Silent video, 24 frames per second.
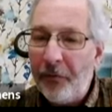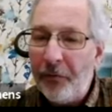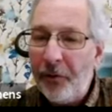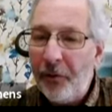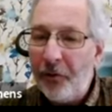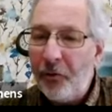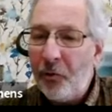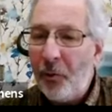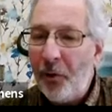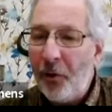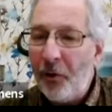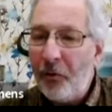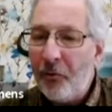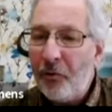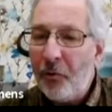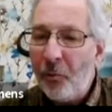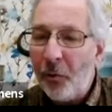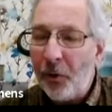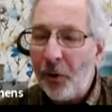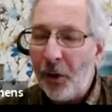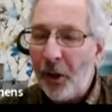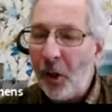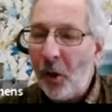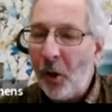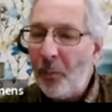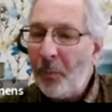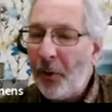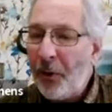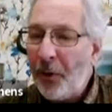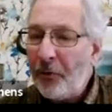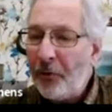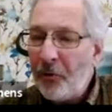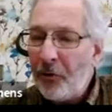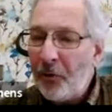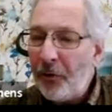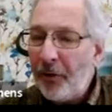situation where the low
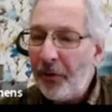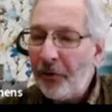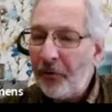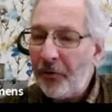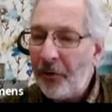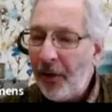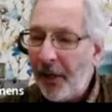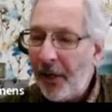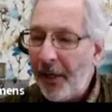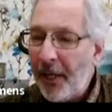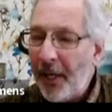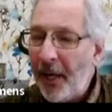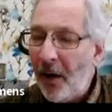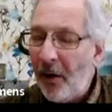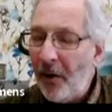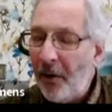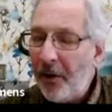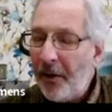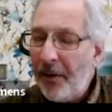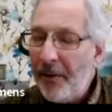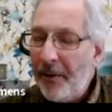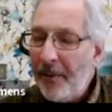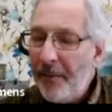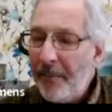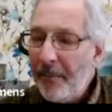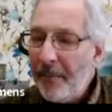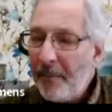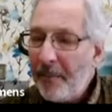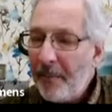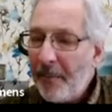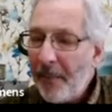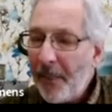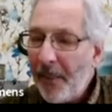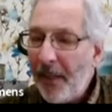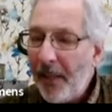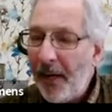pressure is cutting out,
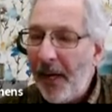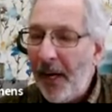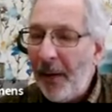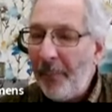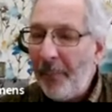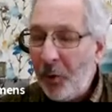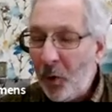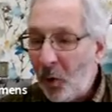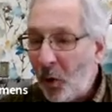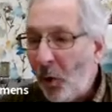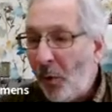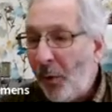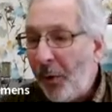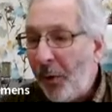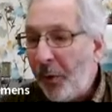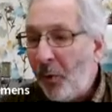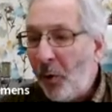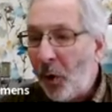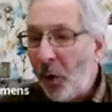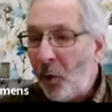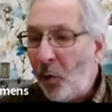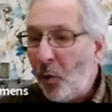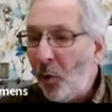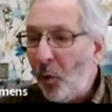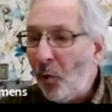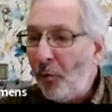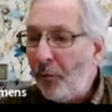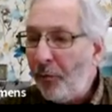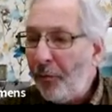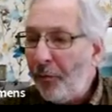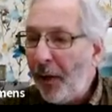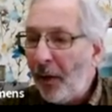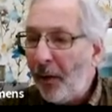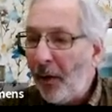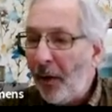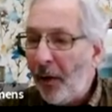you'll go into a cool
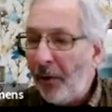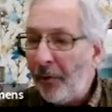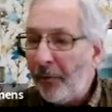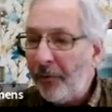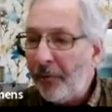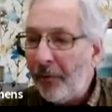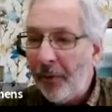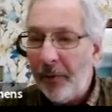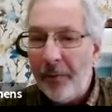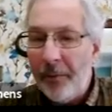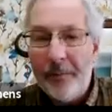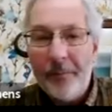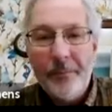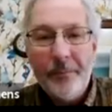fail also.